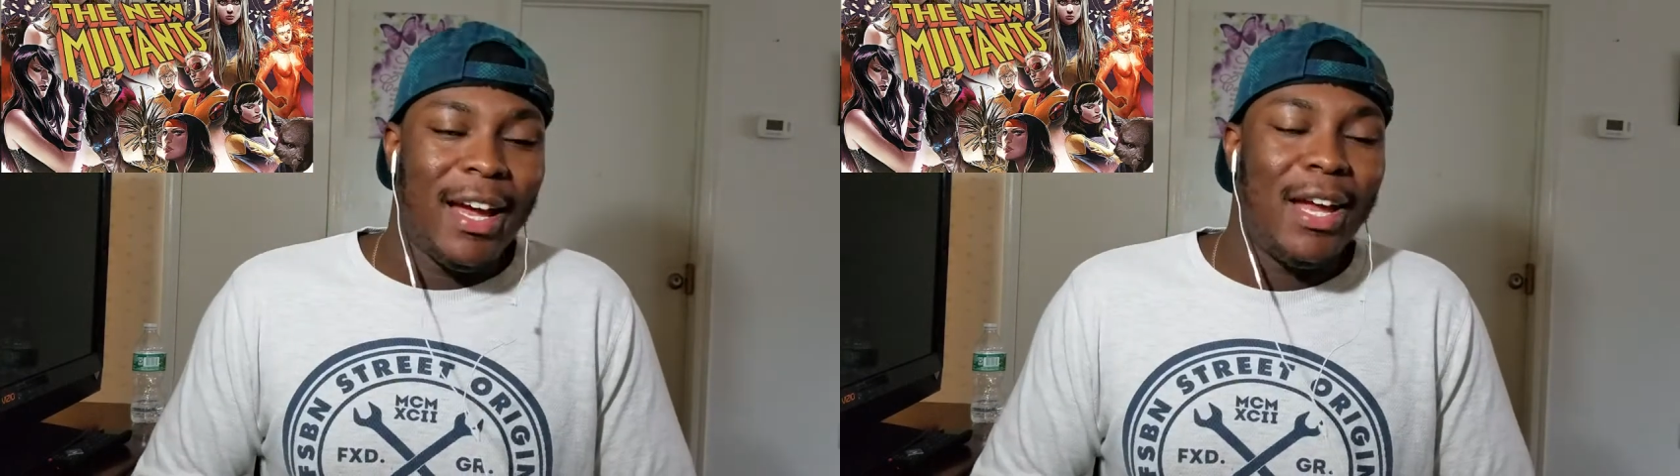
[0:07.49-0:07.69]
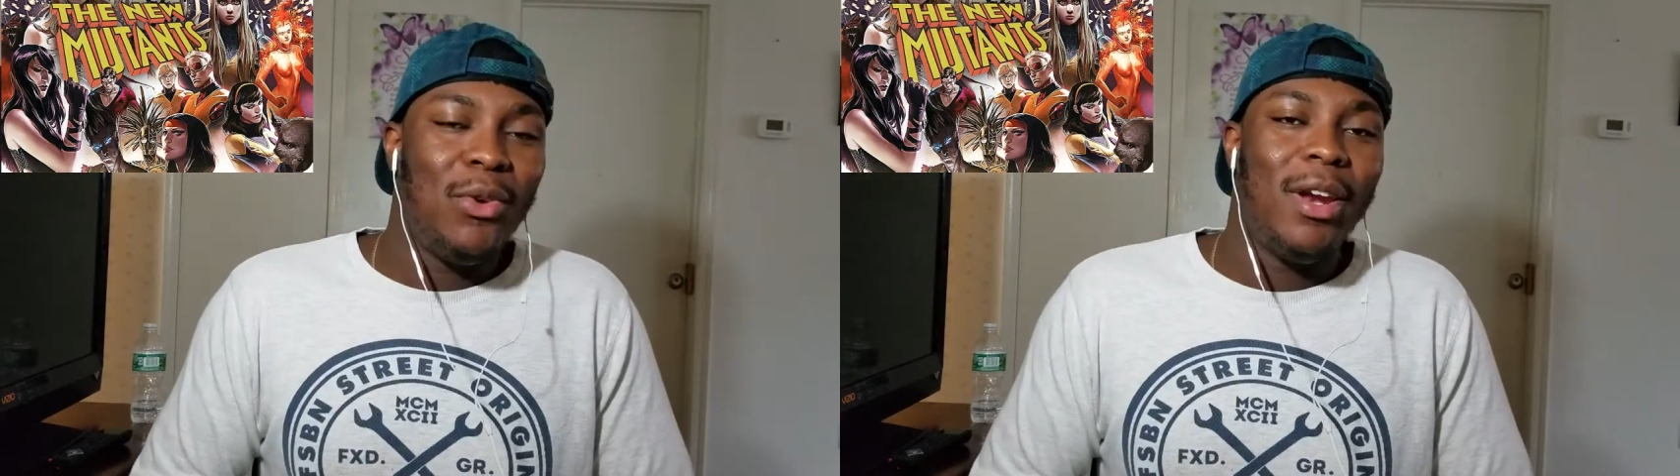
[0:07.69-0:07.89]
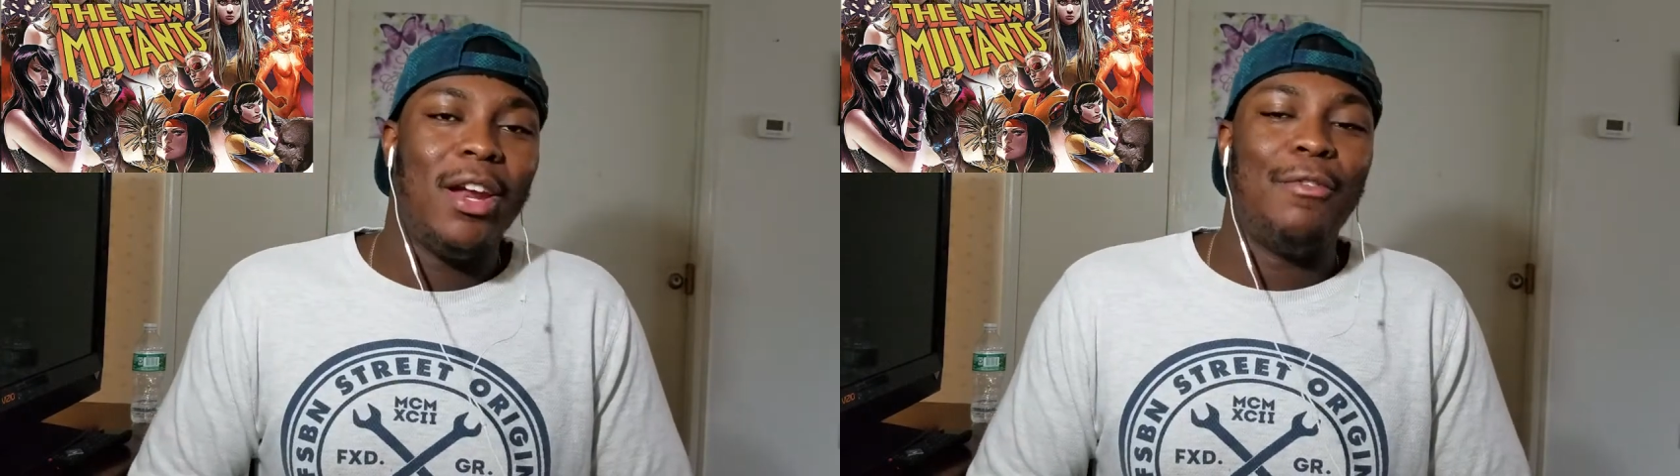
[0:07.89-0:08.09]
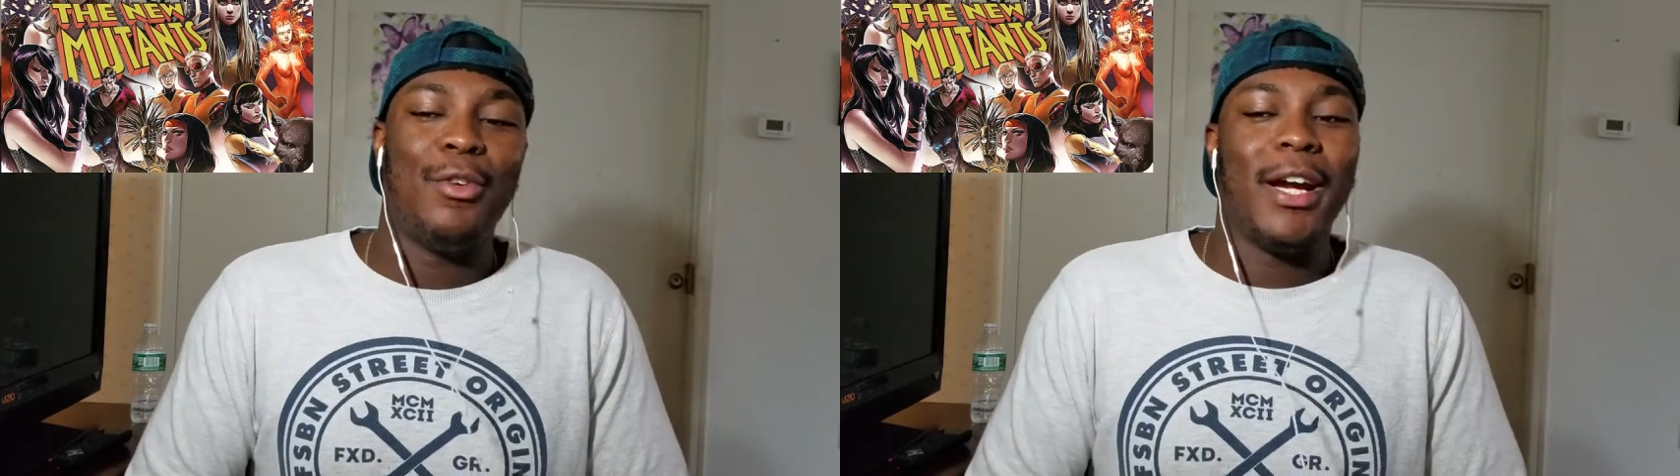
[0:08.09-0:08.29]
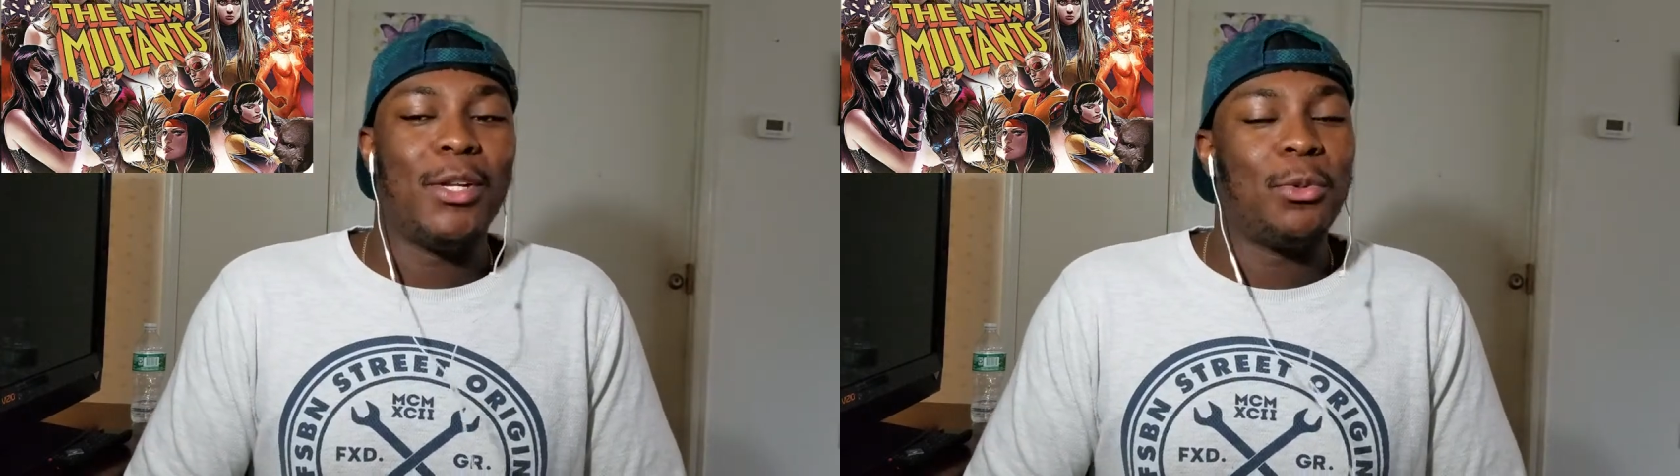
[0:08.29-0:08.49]
I know a lot of
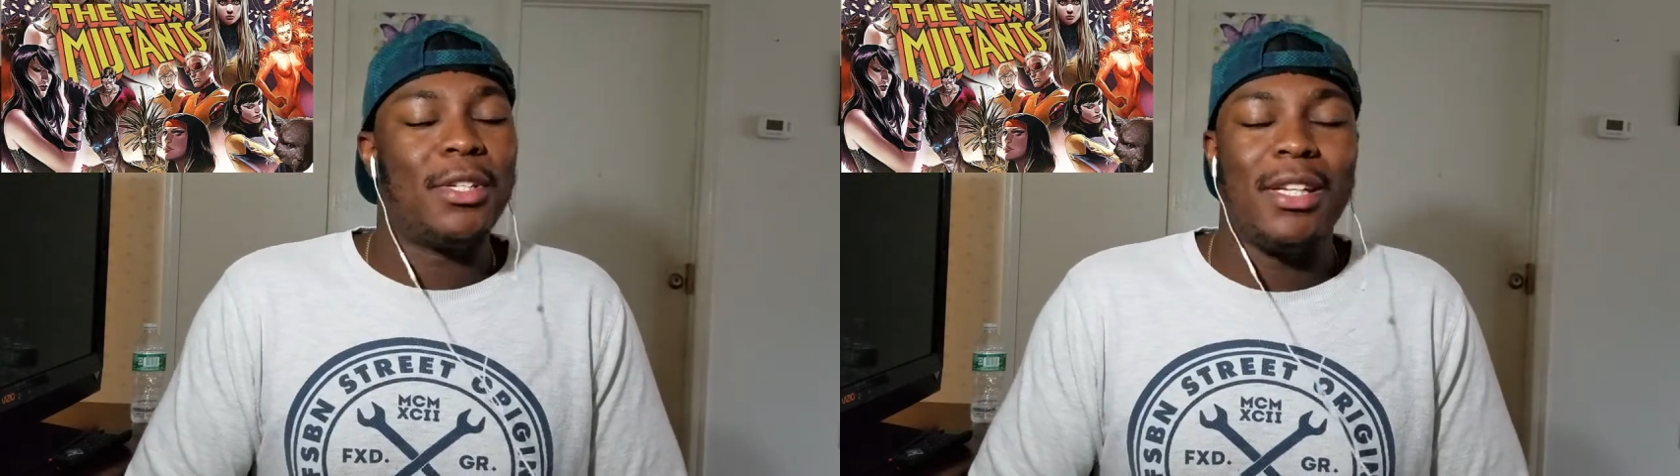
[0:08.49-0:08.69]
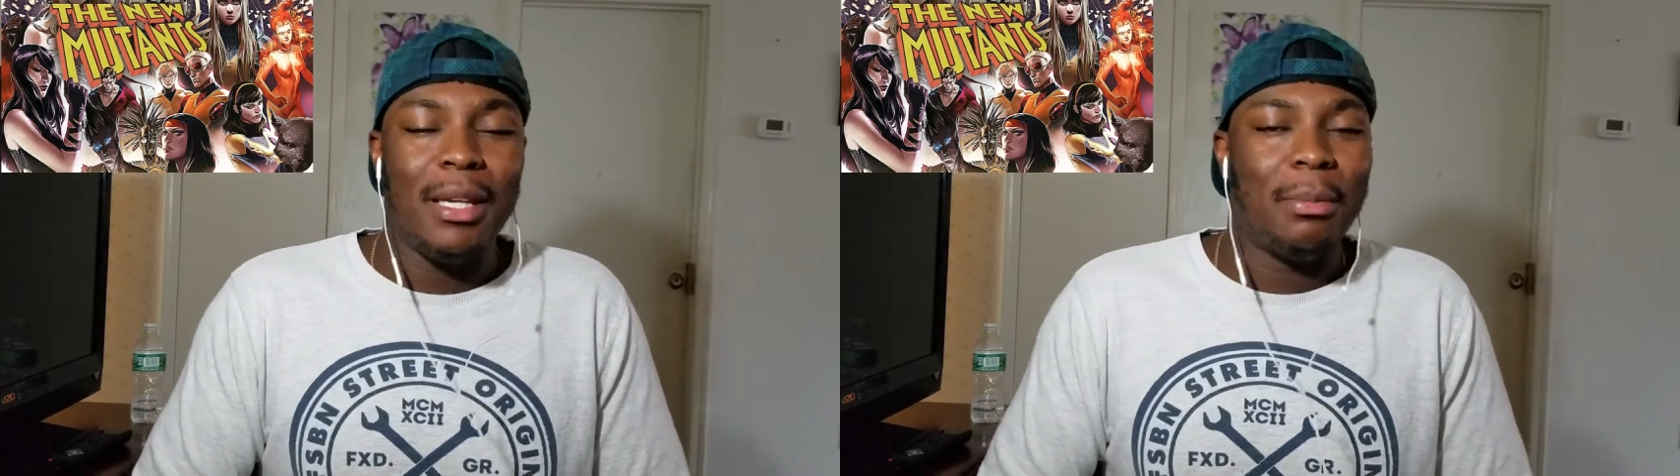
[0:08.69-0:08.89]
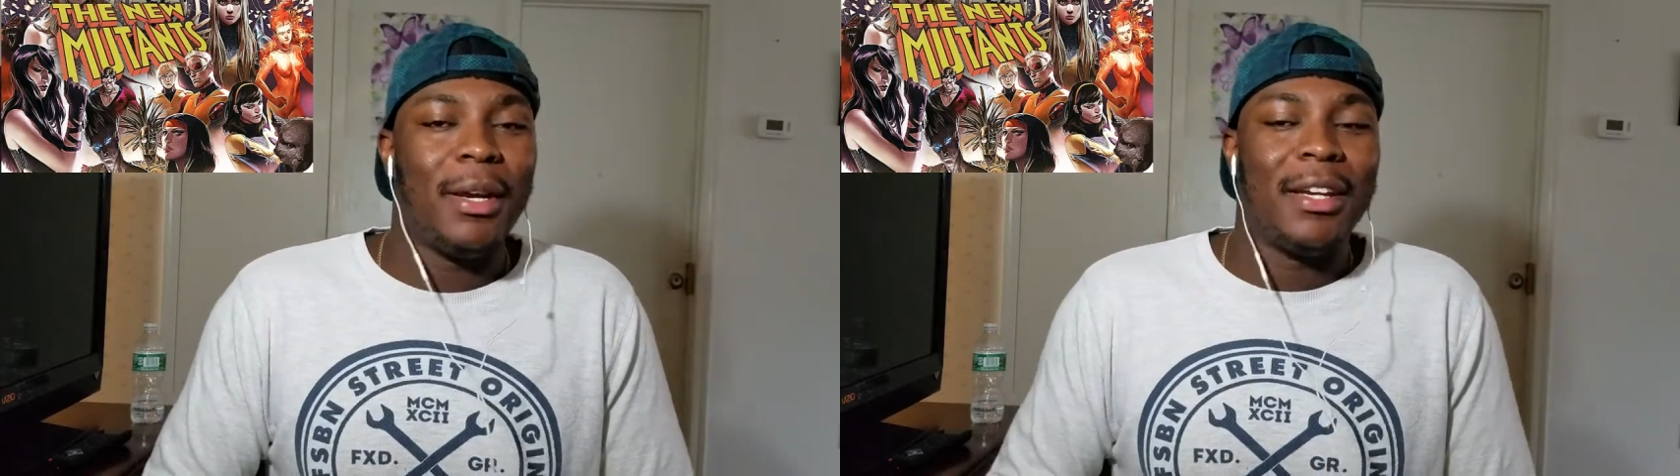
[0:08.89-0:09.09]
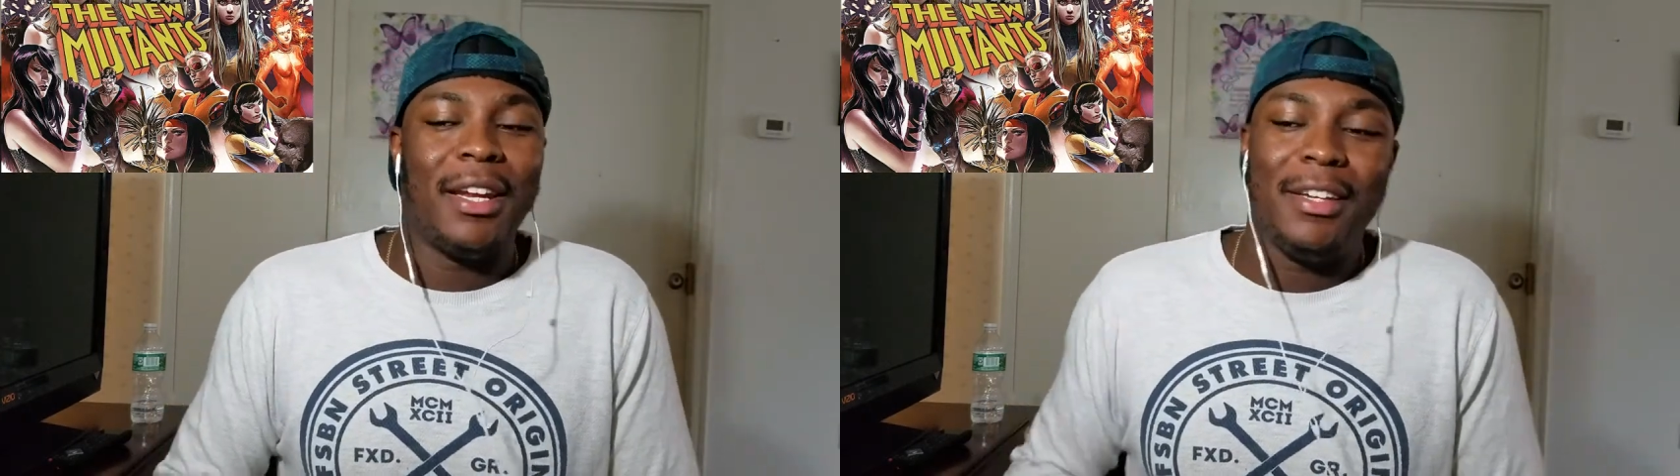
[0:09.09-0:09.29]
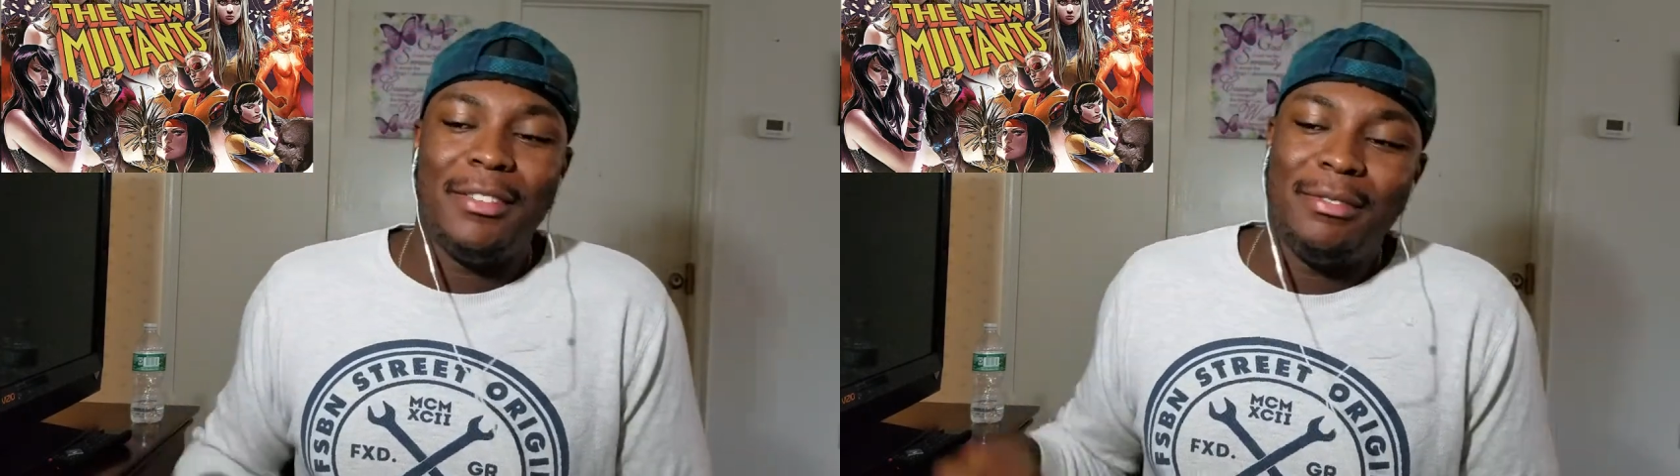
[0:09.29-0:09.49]
you guys were sleeping then.